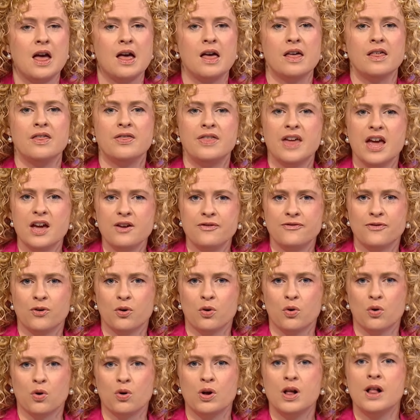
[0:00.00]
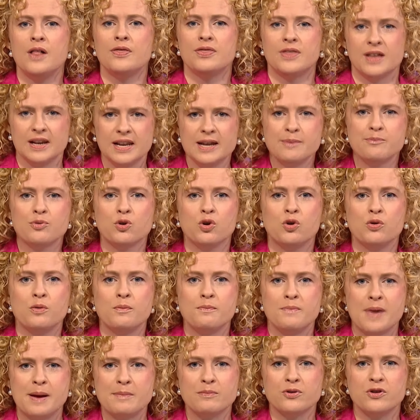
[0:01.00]
Therefore, the Liberal
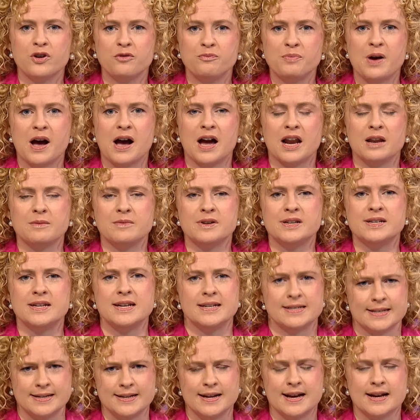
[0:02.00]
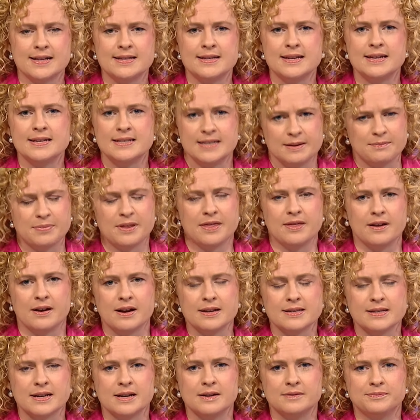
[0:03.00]
Member of Parliament is a Nazi
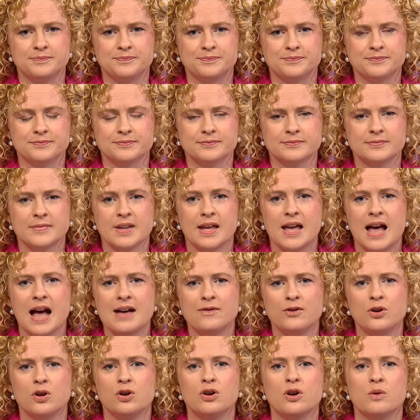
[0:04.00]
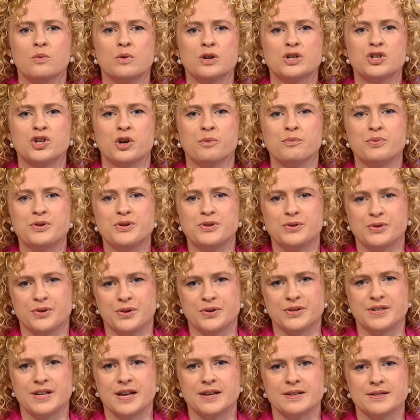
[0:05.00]
sympathiser. Have a look at what John Pesutto
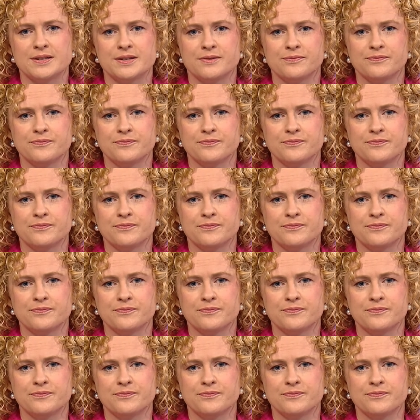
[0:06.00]
says.